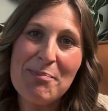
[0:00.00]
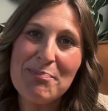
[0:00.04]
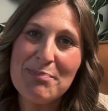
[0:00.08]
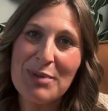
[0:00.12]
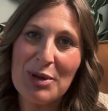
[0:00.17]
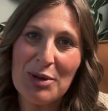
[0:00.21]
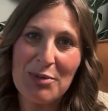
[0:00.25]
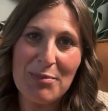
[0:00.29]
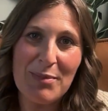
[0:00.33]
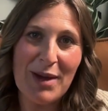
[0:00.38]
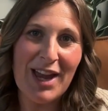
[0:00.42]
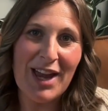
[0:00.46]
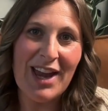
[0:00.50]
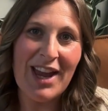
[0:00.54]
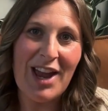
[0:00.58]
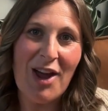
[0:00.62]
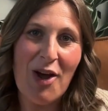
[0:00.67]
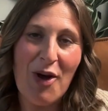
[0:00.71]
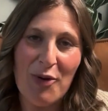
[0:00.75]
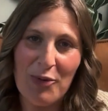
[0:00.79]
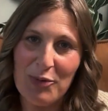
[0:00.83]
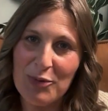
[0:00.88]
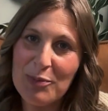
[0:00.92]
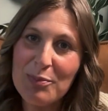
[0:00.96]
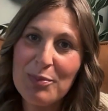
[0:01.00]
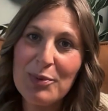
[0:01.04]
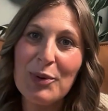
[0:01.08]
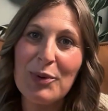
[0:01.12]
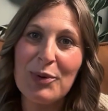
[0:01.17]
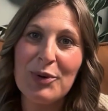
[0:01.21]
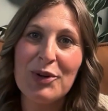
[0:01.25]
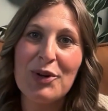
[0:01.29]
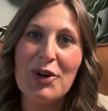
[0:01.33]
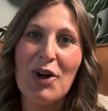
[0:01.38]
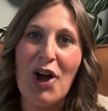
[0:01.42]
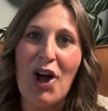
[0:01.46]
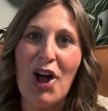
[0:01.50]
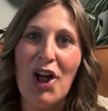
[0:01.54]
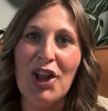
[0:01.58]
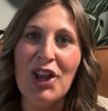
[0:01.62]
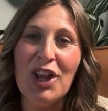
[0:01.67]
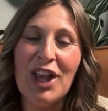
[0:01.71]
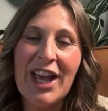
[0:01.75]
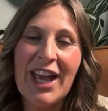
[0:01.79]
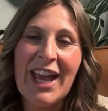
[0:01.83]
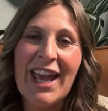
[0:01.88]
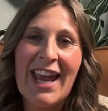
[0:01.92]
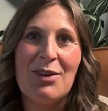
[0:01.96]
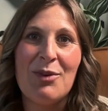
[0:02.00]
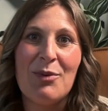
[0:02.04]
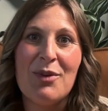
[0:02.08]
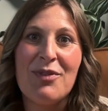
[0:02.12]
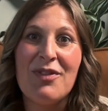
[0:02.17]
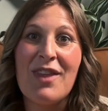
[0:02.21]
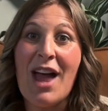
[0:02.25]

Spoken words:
built my own protocol with